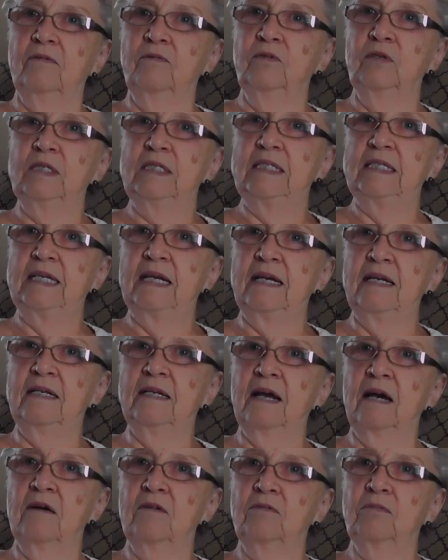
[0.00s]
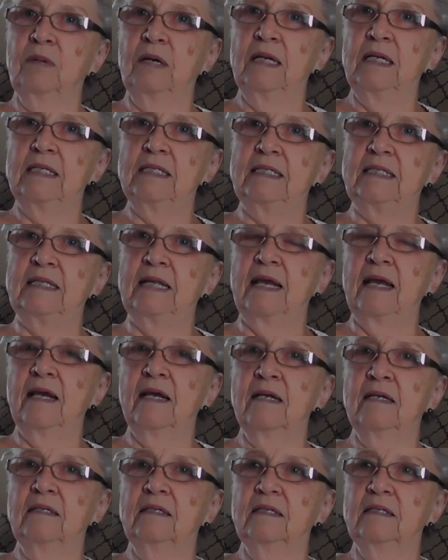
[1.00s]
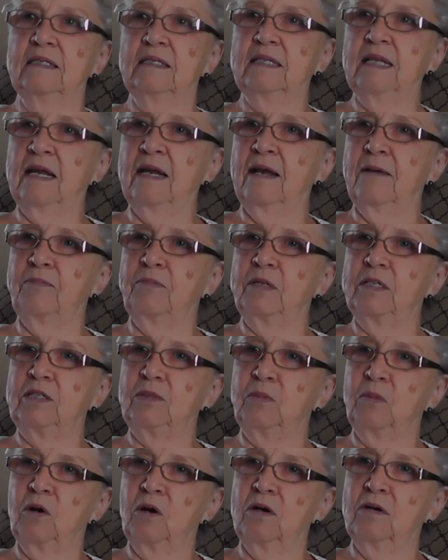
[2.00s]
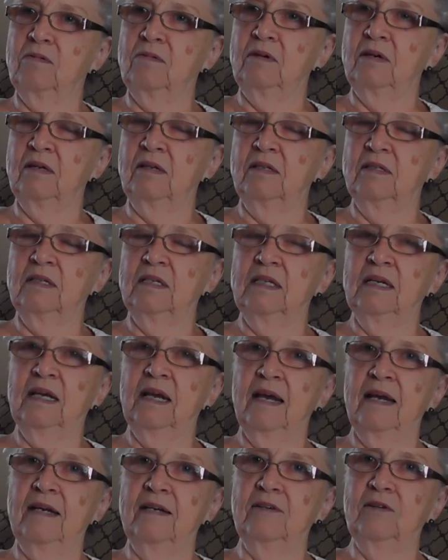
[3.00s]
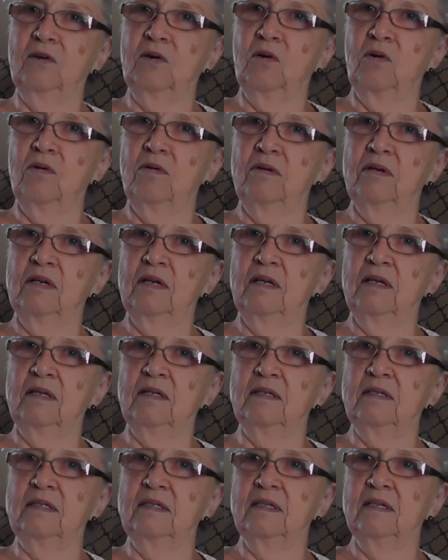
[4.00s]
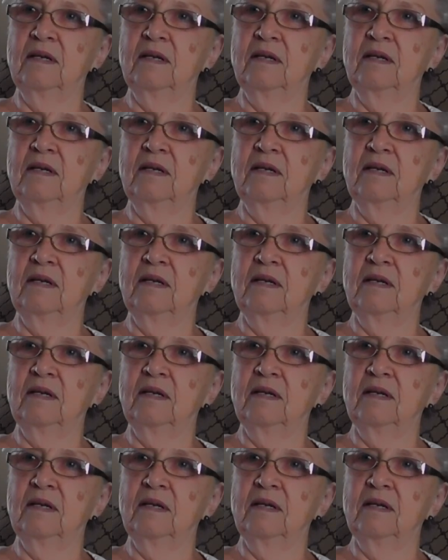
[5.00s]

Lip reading: And we stayed down by the sand and set up the small grill and got it going. And